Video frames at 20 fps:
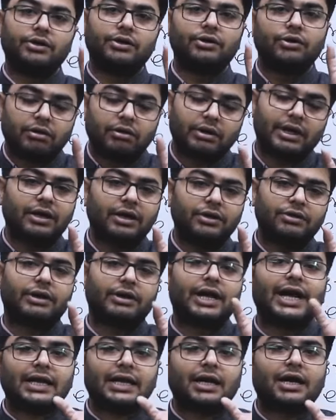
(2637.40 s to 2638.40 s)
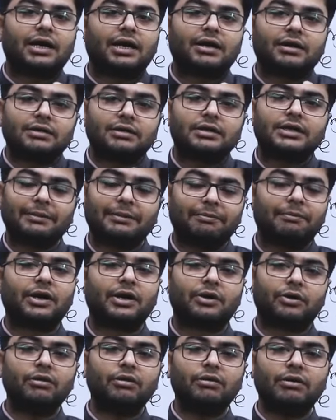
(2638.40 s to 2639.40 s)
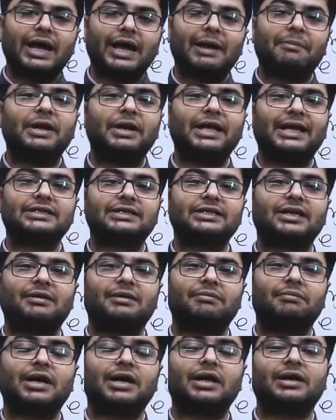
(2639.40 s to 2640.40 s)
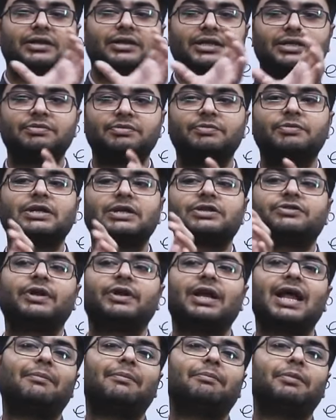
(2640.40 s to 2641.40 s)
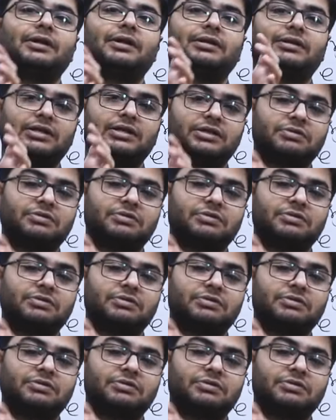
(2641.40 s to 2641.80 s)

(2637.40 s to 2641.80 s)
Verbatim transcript: You get a number, no? Application number, this much will happen,